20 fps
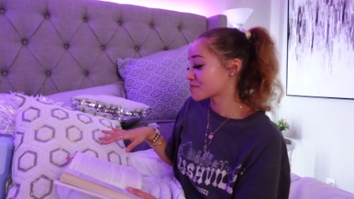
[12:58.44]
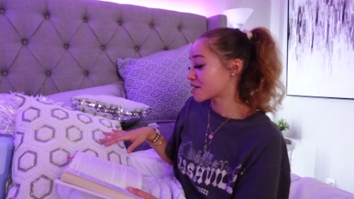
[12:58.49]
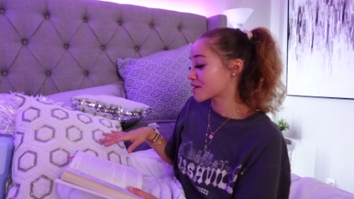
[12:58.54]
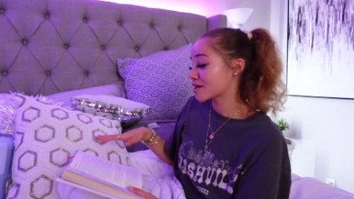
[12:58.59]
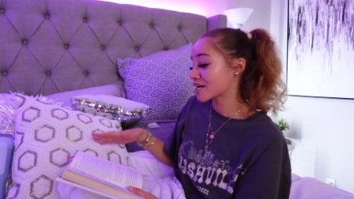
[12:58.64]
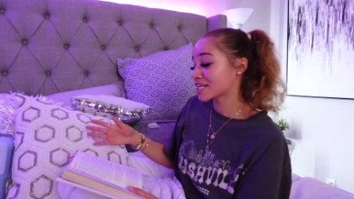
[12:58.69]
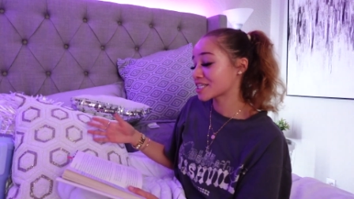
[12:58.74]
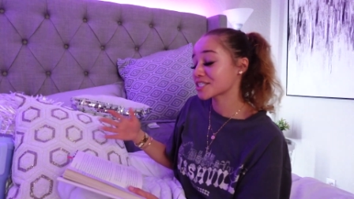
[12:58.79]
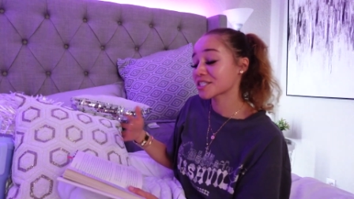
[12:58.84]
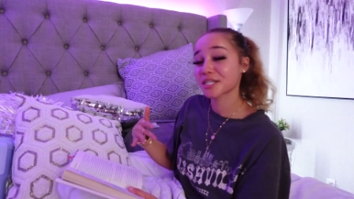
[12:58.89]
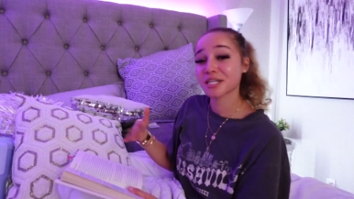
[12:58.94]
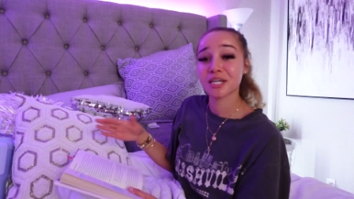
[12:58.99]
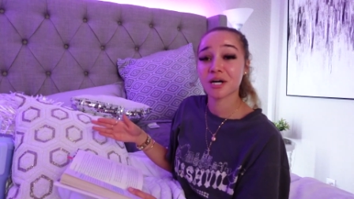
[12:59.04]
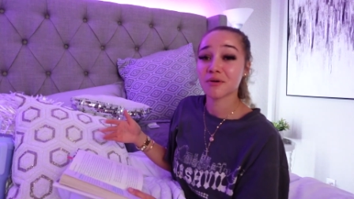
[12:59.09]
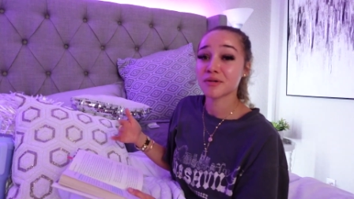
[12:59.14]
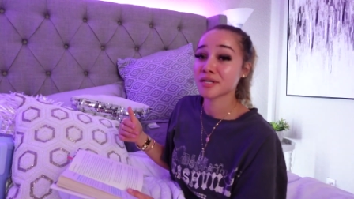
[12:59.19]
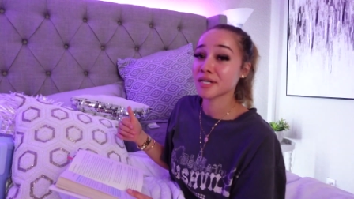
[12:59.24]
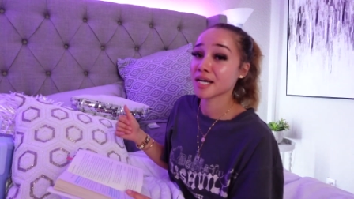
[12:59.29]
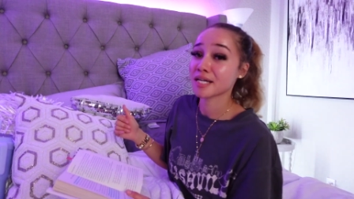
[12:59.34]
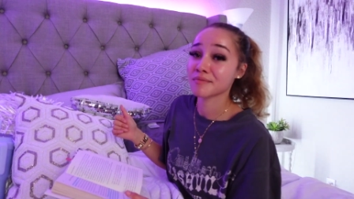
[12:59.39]
Meyer ain't
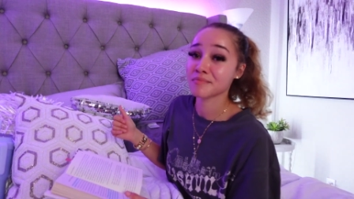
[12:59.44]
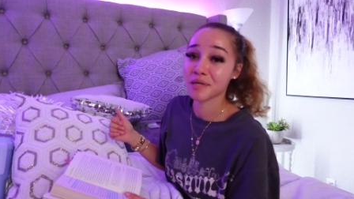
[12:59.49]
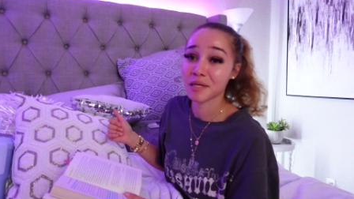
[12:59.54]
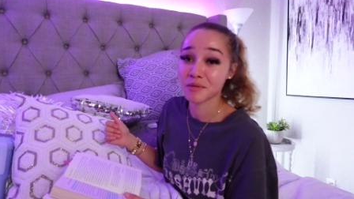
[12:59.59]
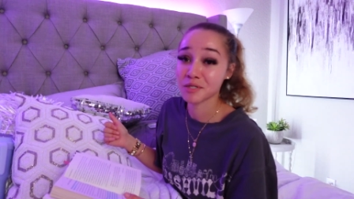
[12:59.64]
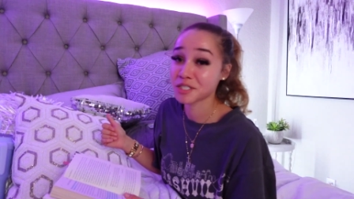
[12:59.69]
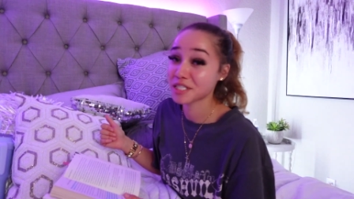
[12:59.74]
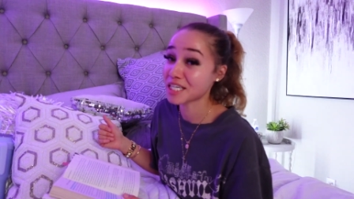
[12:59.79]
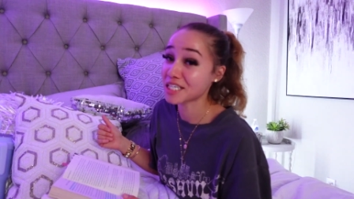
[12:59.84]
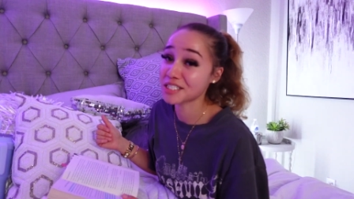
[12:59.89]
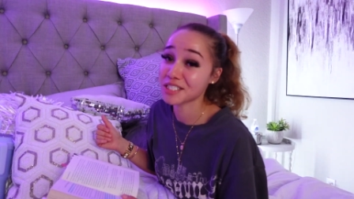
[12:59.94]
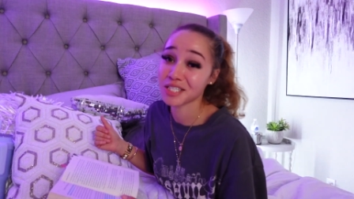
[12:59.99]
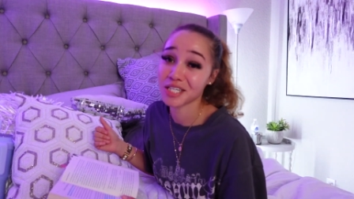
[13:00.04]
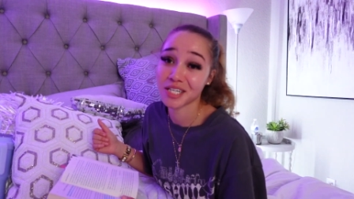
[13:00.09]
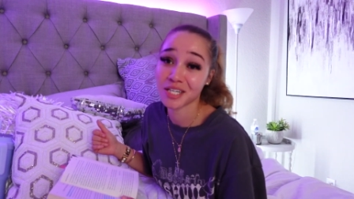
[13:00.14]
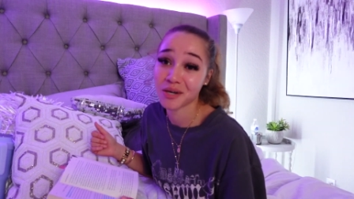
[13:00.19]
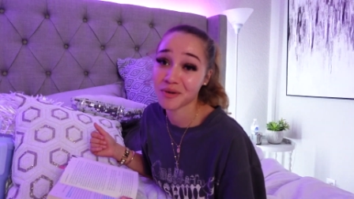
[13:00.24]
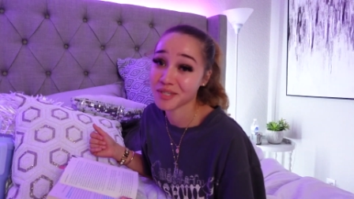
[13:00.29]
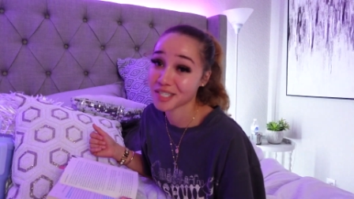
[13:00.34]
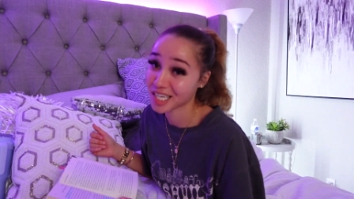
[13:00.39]
sugarcoating none, baby. She ain't
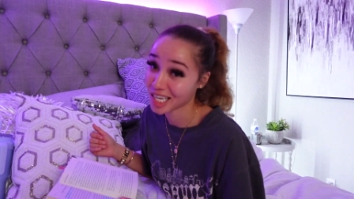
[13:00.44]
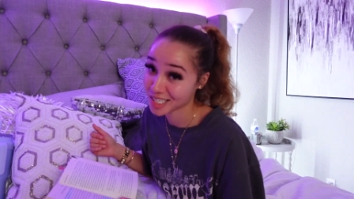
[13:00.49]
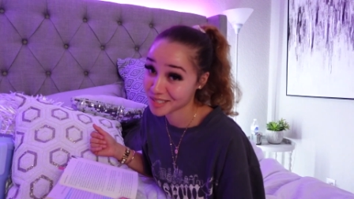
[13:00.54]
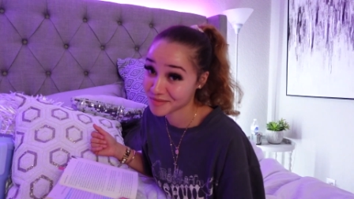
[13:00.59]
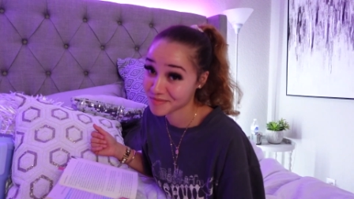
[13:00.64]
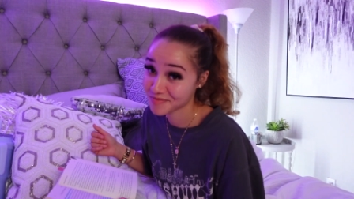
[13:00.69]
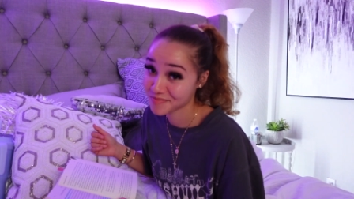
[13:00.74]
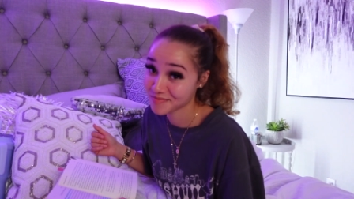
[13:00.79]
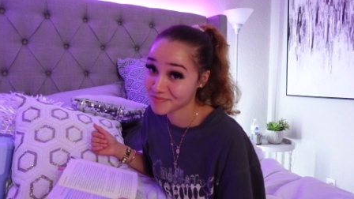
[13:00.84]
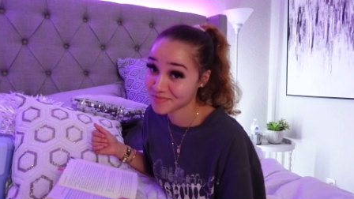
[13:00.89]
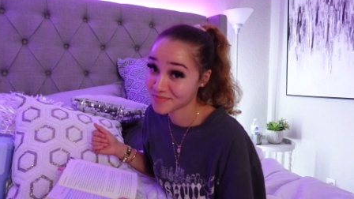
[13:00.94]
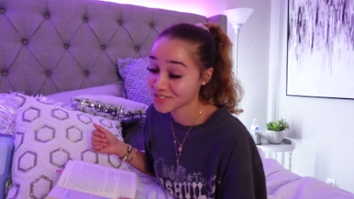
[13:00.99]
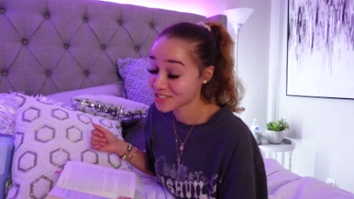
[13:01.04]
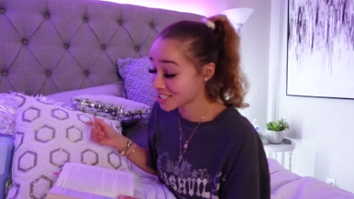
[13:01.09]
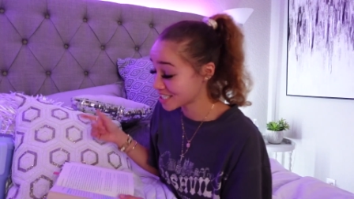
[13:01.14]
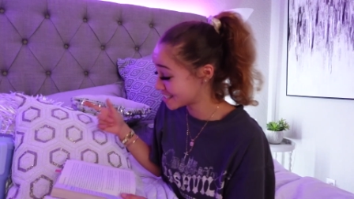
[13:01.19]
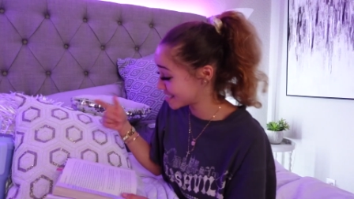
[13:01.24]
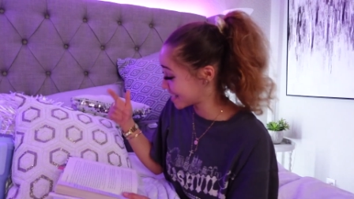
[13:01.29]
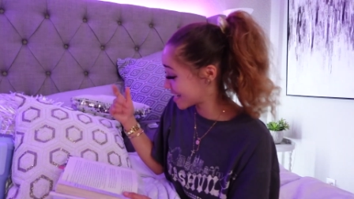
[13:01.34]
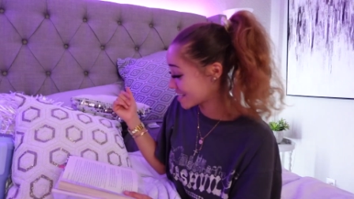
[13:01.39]
sugarcoating none.
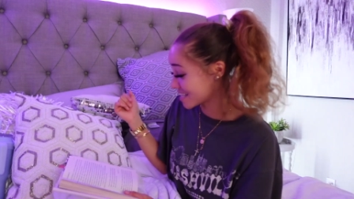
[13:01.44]
She said